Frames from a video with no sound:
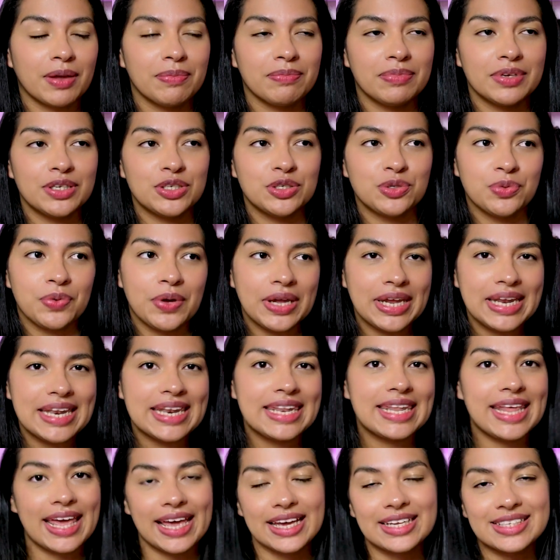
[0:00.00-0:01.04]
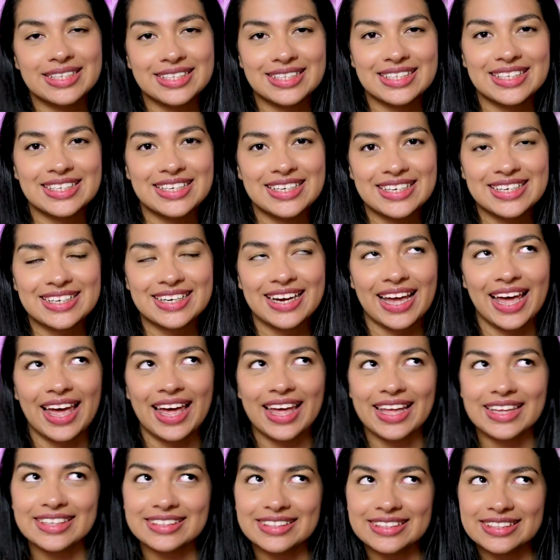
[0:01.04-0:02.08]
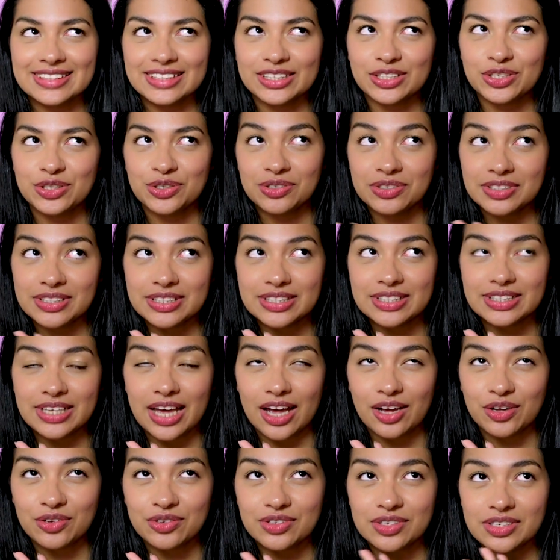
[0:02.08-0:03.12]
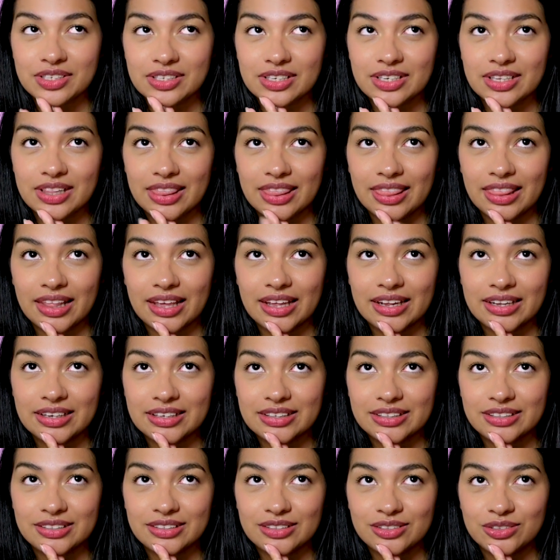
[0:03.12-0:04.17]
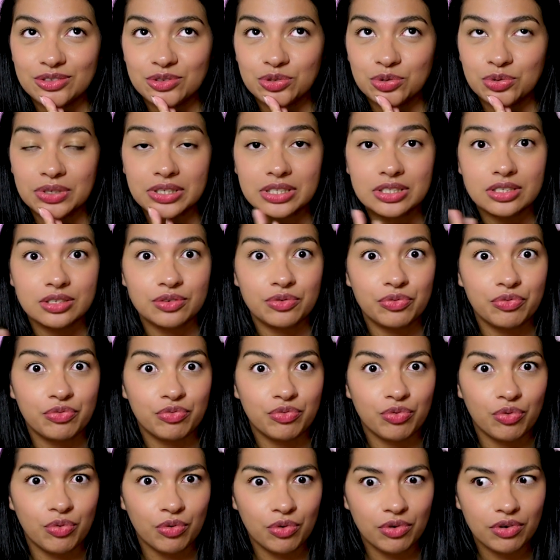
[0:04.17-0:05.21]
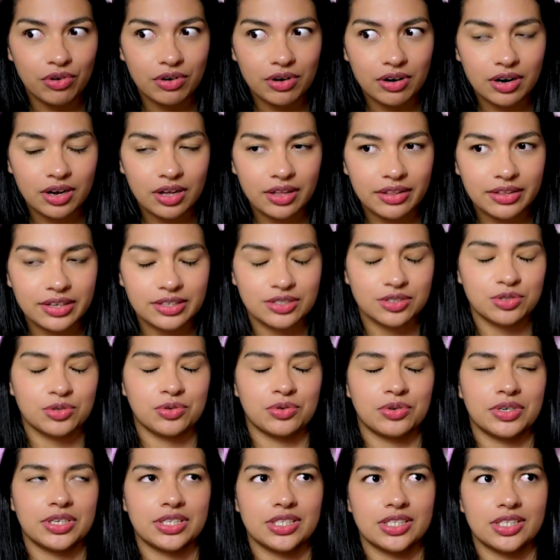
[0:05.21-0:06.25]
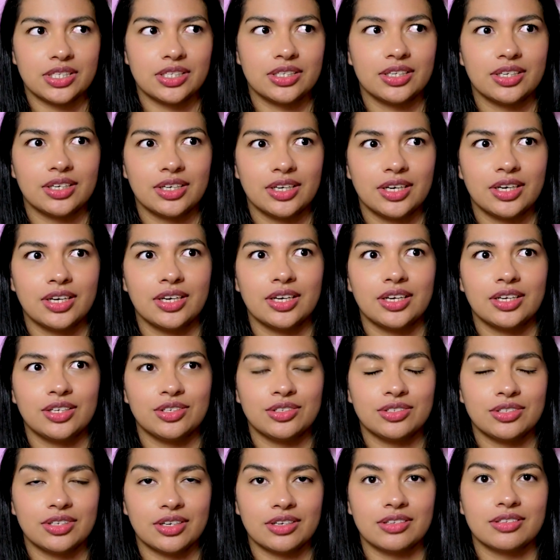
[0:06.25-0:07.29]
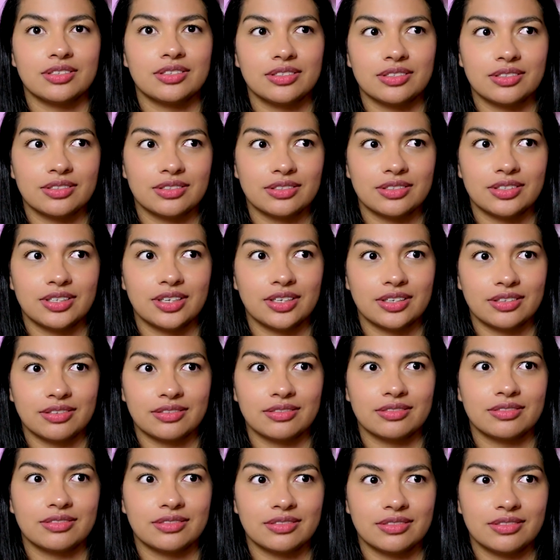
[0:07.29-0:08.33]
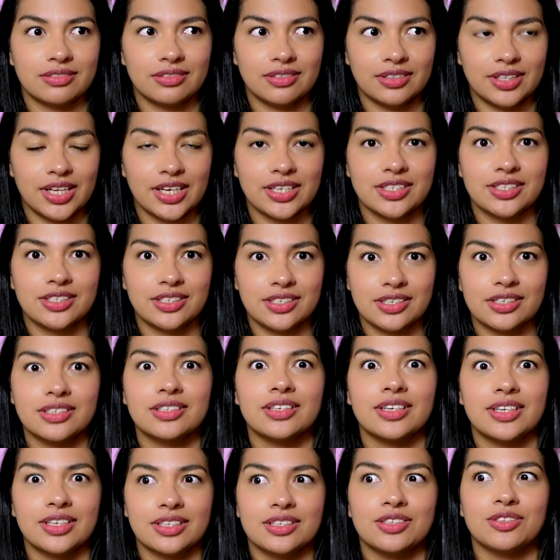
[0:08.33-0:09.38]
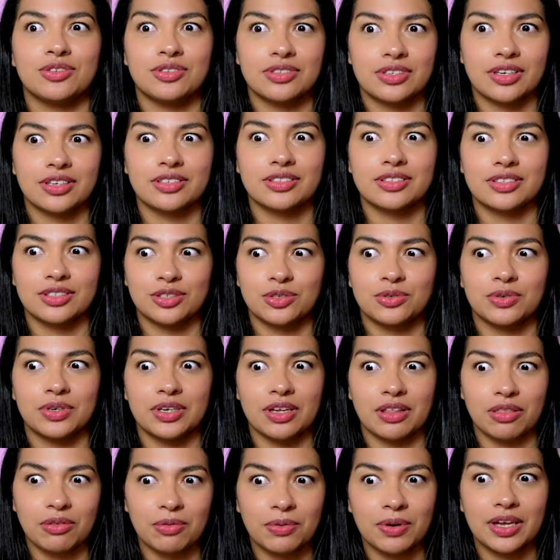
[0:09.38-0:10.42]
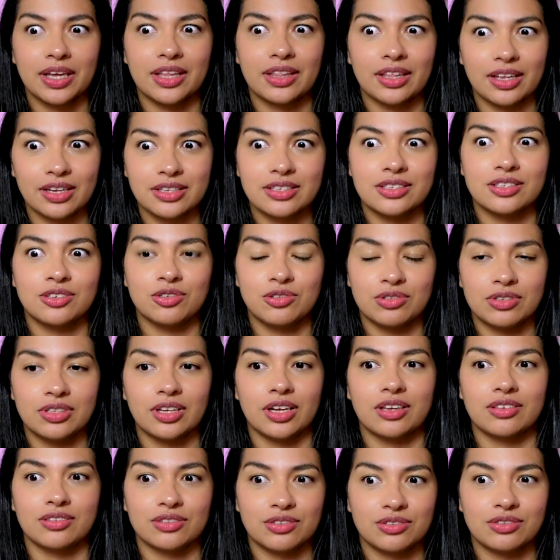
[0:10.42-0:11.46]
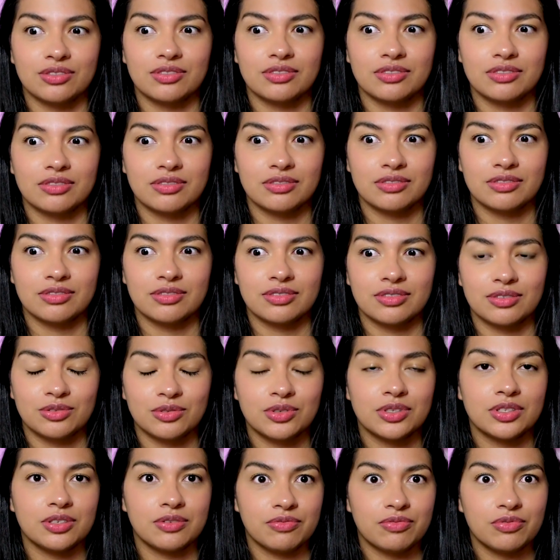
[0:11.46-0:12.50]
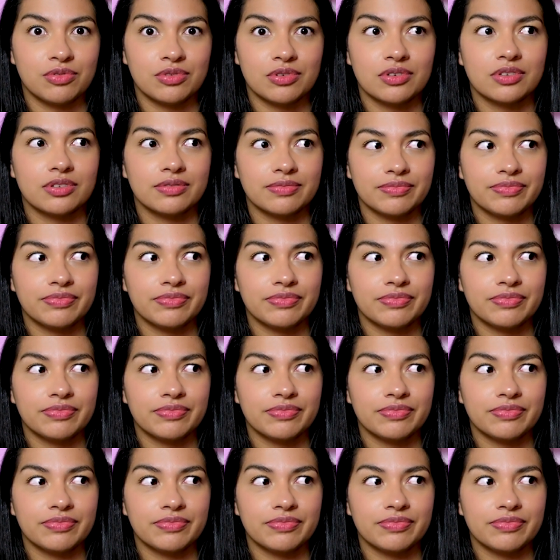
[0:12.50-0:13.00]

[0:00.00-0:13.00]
between next year and the 2024. That's crazy. 2000, yeah. Next year it's 2023 and then it's 2024.